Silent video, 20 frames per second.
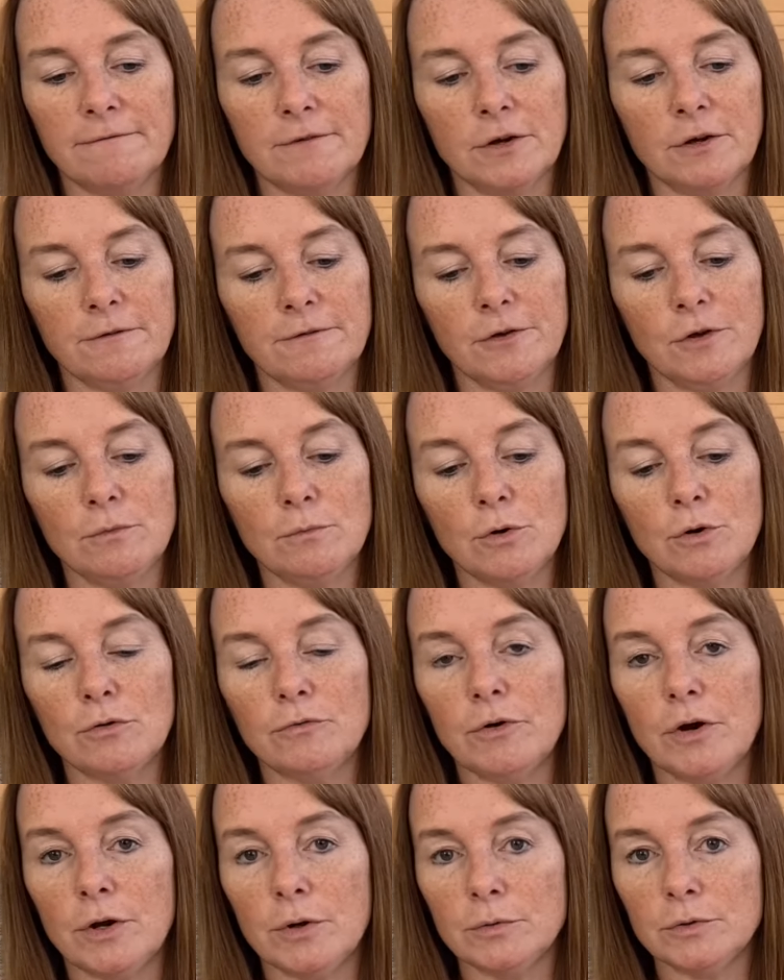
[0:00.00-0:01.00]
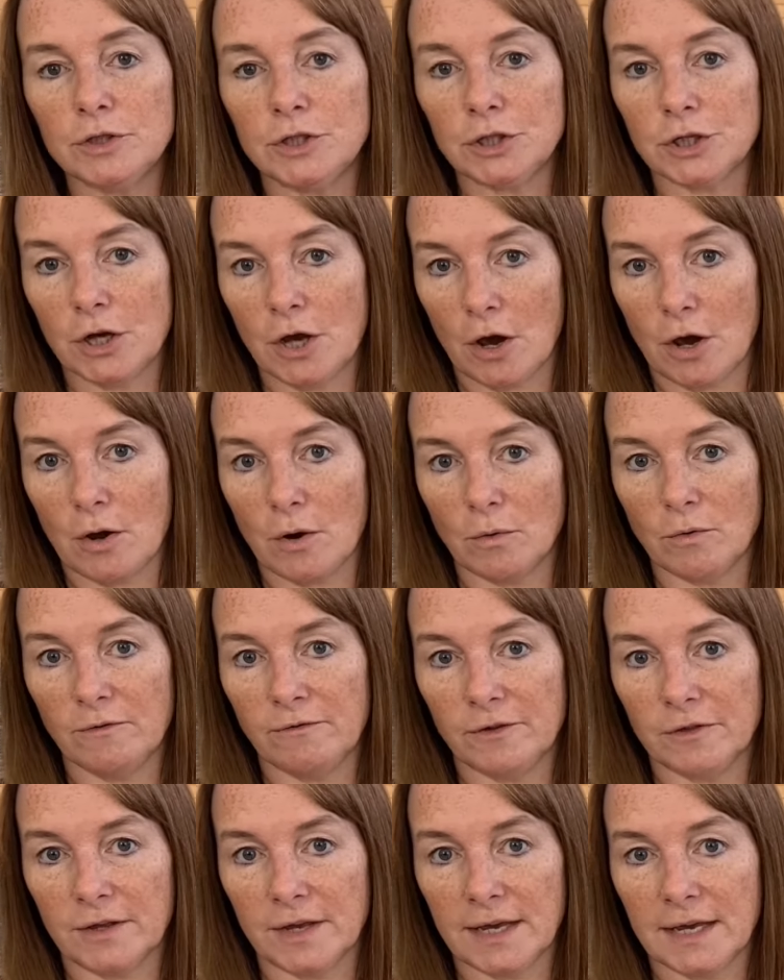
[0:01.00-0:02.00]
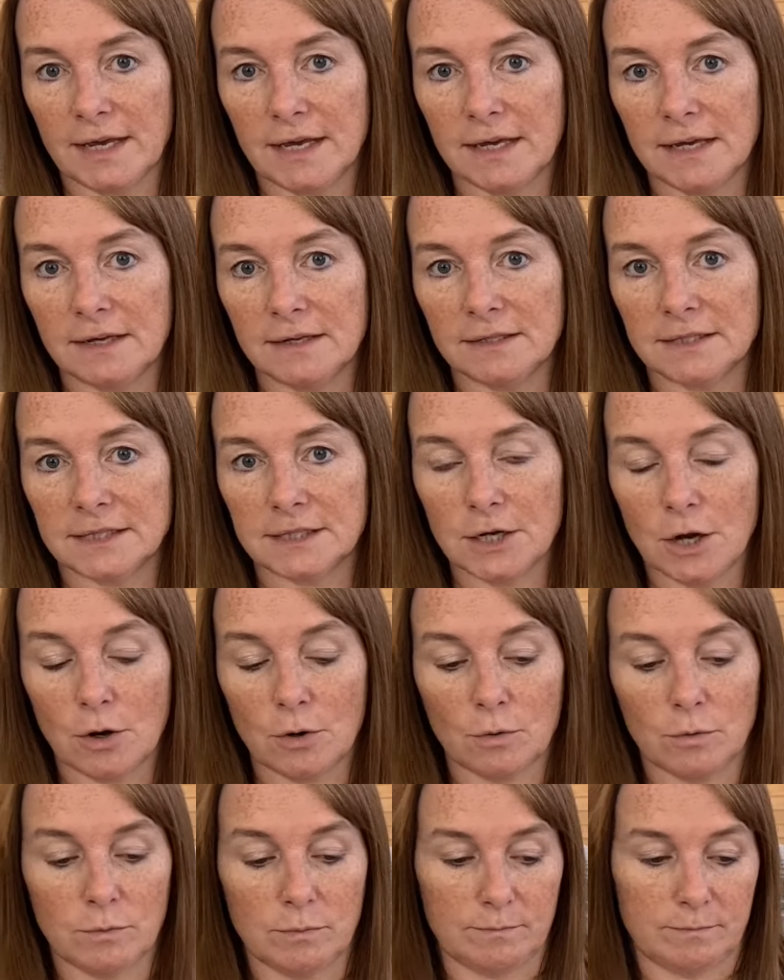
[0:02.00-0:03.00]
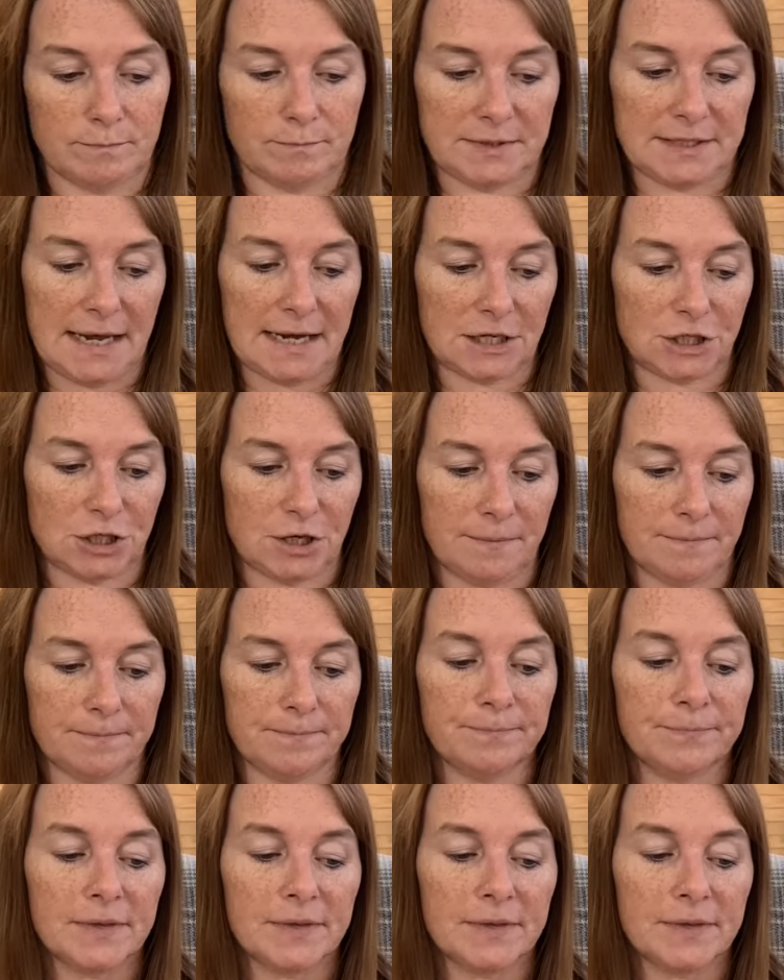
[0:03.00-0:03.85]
a few more rows to go for the snow section,